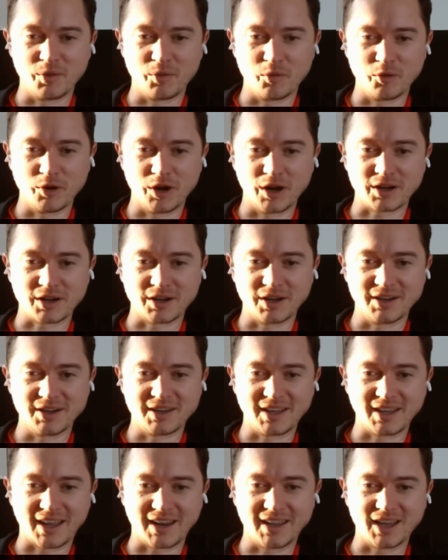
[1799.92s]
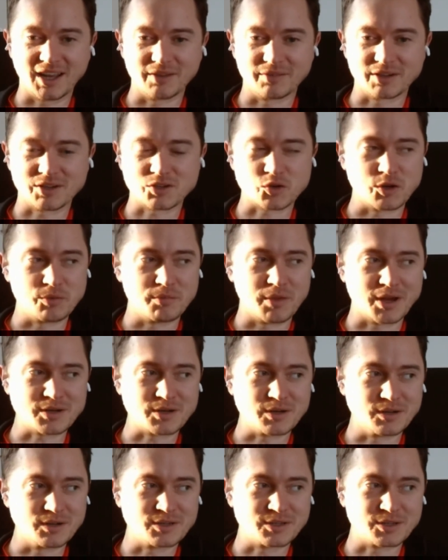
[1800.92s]
we're not gonna take any kind of extreme
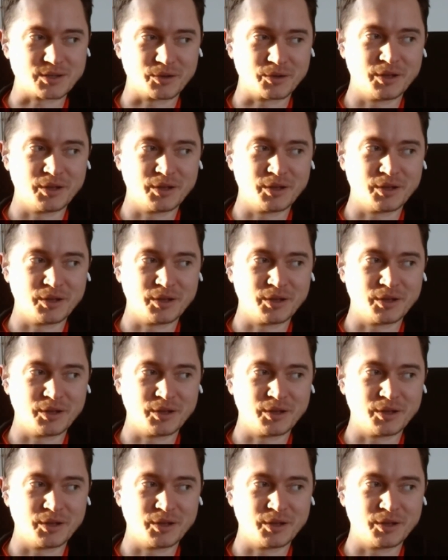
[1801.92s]
measures." So